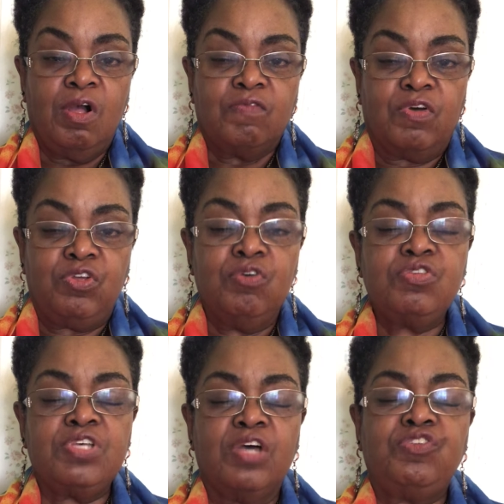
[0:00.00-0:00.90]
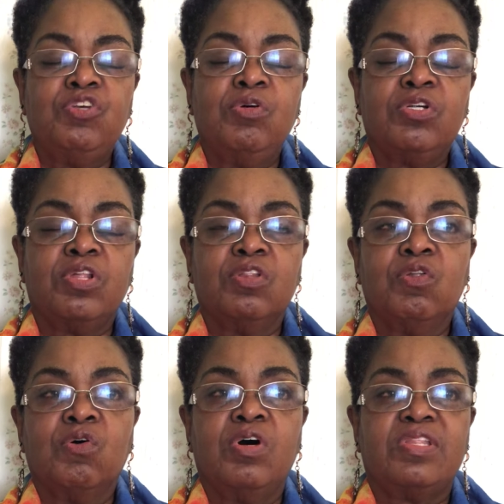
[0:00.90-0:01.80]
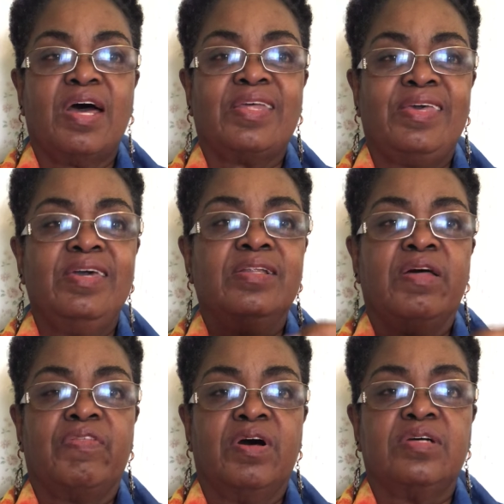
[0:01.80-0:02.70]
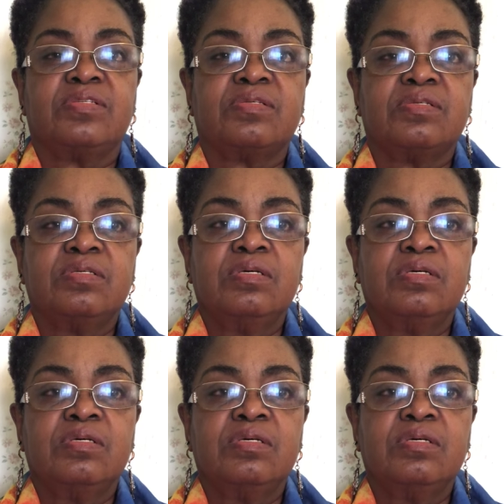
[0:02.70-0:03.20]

For you said you are the Lord that healeth us.